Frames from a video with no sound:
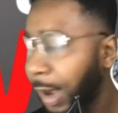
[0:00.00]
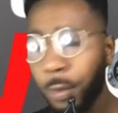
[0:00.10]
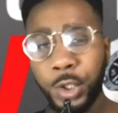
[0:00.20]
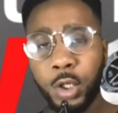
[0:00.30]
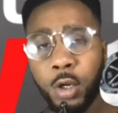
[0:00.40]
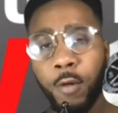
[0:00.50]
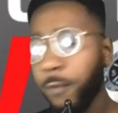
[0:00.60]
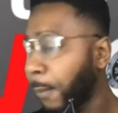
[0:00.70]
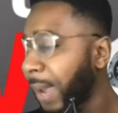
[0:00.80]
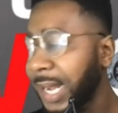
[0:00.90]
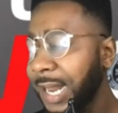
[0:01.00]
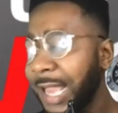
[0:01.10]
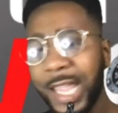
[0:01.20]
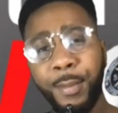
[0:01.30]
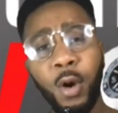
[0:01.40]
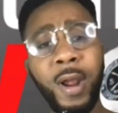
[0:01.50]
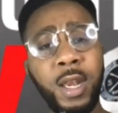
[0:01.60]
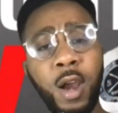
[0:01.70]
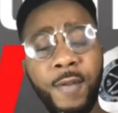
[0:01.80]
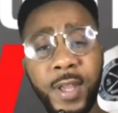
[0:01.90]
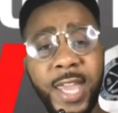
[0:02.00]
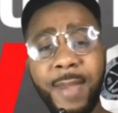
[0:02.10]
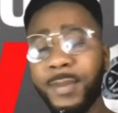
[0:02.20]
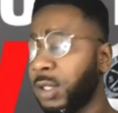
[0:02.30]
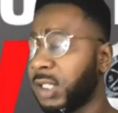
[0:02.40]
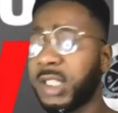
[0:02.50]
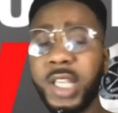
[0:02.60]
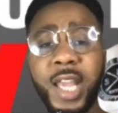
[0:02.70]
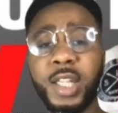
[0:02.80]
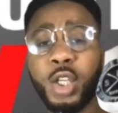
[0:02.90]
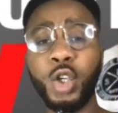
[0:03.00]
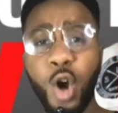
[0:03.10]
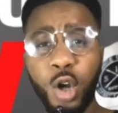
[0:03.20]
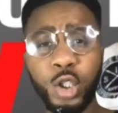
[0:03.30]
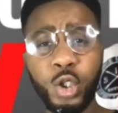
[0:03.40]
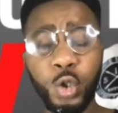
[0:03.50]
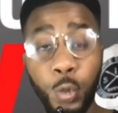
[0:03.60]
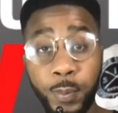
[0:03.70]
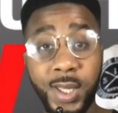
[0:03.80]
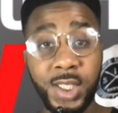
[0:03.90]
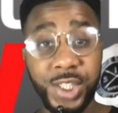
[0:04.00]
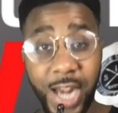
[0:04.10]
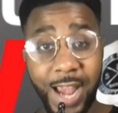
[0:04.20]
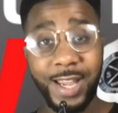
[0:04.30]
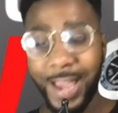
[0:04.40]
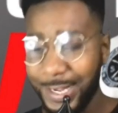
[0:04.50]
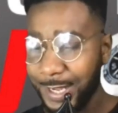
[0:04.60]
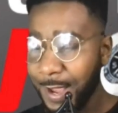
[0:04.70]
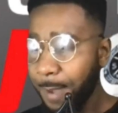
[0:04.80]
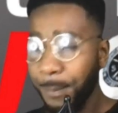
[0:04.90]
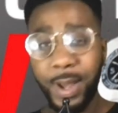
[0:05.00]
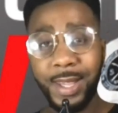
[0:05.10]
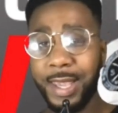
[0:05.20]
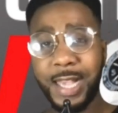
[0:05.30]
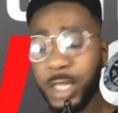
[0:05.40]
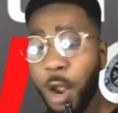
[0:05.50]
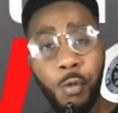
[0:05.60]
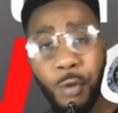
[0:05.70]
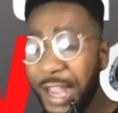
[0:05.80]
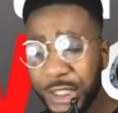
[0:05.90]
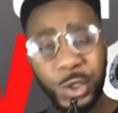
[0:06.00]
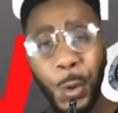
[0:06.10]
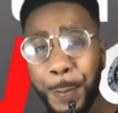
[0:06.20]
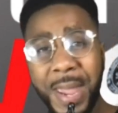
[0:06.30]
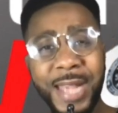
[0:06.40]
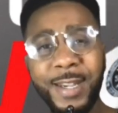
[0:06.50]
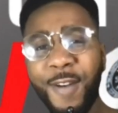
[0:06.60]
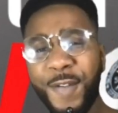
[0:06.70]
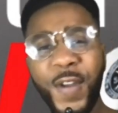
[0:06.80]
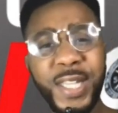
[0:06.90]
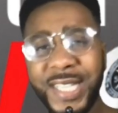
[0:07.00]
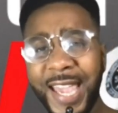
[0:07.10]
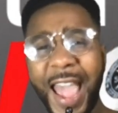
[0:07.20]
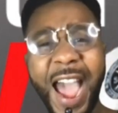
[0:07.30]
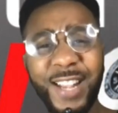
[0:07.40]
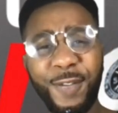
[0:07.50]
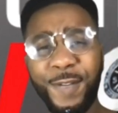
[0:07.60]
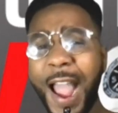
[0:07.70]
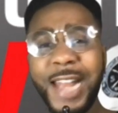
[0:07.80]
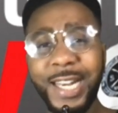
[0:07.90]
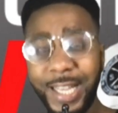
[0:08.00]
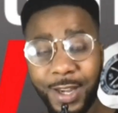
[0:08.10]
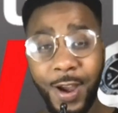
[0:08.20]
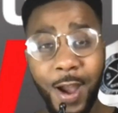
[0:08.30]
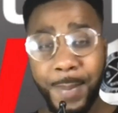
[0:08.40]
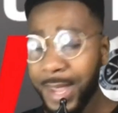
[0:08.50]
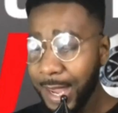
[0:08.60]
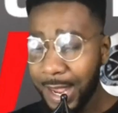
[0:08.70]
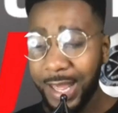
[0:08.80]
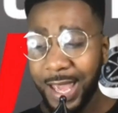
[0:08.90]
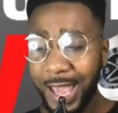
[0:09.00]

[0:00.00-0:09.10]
watch along for Monday Night Game or any other game to send your super chat, guys. But yes, WrestleMania 38 has finally come and it